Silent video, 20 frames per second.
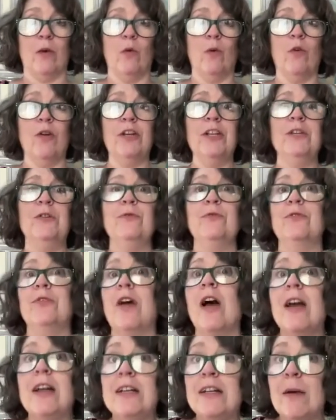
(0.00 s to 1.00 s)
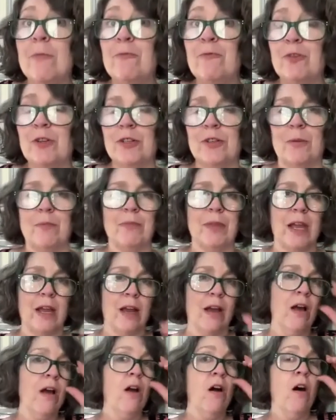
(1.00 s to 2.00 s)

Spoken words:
or you signed up for something.